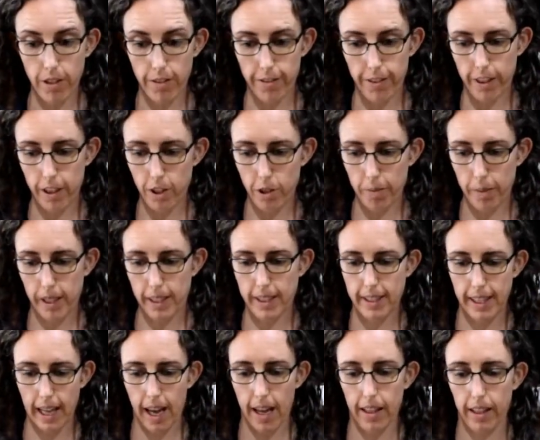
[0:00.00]
finish my
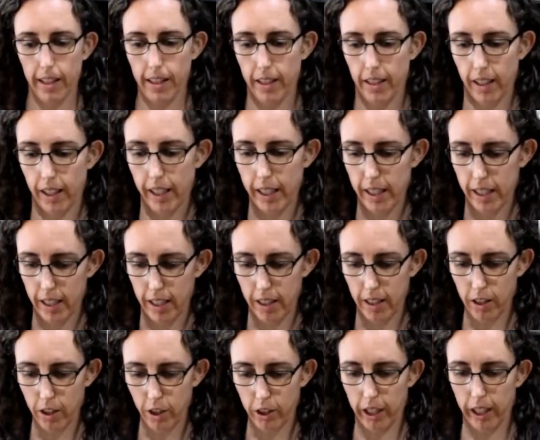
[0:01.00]
salad. It is
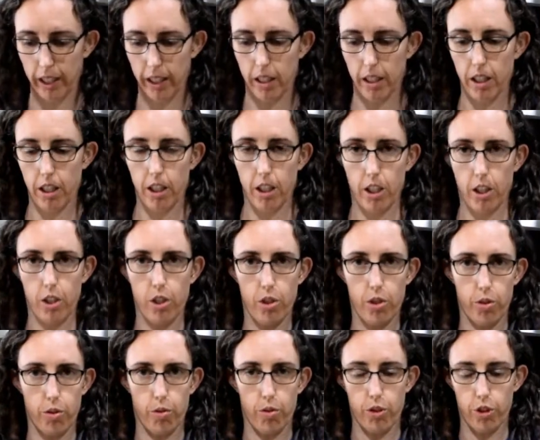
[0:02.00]
looking
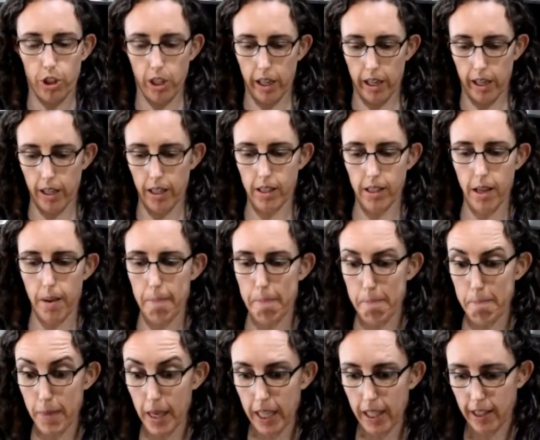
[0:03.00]
huge and
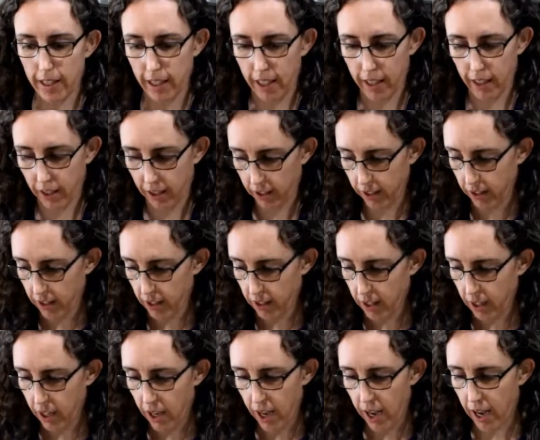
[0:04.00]
amazing.
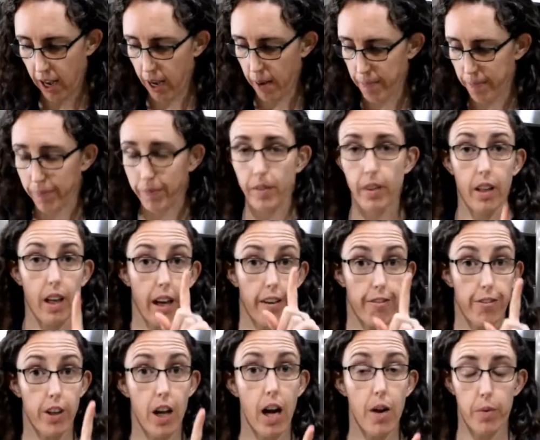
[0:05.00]
I
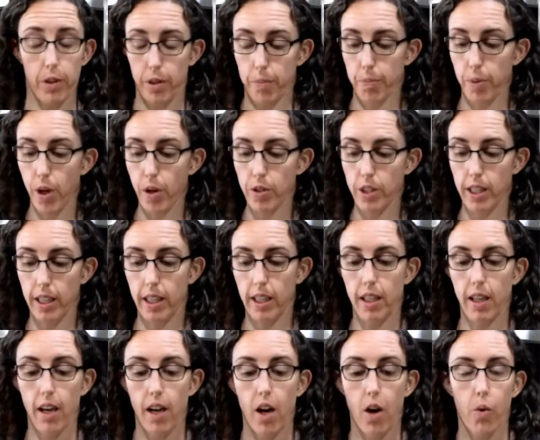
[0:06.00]
forgot, with the
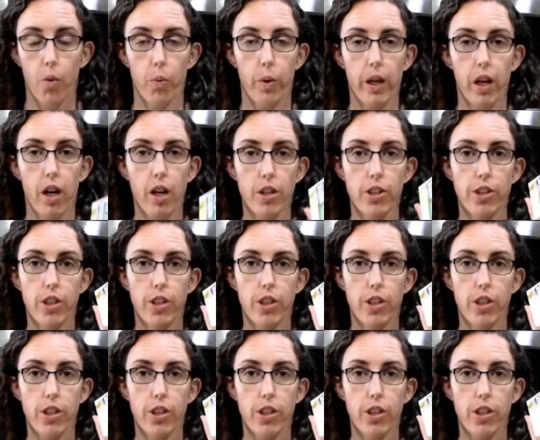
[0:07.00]
protein, we also